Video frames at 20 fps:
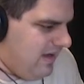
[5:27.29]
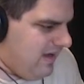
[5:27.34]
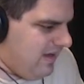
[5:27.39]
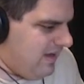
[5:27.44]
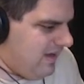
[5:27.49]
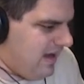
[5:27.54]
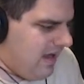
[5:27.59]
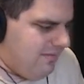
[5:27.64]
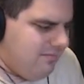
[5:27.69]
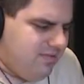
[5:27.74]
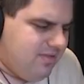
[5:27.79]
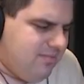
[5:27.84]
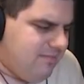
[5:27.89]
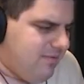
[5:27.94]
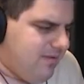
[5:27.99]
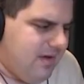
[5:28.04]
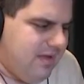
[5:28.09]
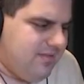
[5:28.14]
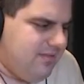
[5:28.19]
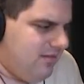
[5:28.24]
and I'm
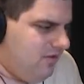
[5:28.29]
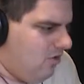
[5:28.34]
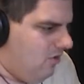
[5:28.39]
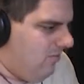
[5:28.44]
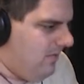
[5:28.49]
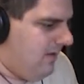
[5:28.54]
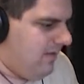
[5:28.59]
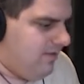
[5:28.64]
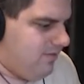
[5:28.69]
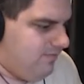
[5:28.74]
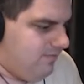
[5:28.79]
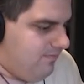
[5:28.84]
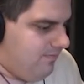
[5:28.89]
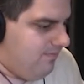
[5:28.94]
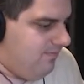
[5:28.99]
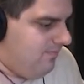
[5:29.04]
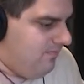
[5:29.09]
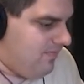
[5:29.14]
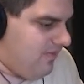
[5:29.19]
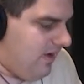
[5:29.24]
surprised that nobody's
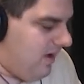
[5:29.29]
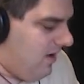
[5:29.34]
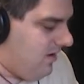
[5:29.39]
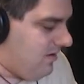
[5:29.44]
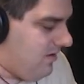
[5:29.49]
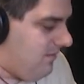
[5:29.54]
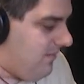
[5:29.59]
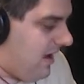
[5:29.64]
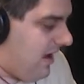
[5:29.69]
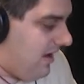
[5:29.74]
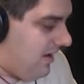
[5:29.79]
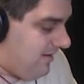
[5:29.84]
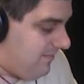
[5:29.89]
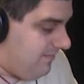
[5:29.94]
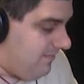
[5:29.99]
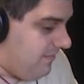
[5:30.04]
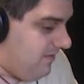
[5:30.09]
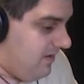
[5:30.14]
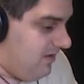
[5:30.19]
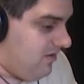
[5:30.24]
talked about
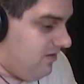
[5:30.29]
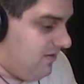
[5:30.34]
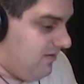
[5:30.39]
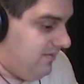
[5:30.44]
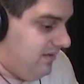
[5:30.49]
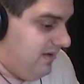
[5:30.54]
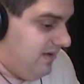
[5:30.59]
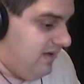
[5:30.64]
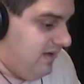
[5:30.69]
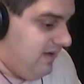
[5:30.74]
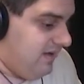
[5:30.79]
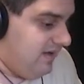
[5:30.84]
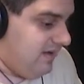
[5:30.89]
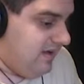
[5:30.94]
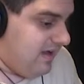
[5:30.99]
him. You know what I mean?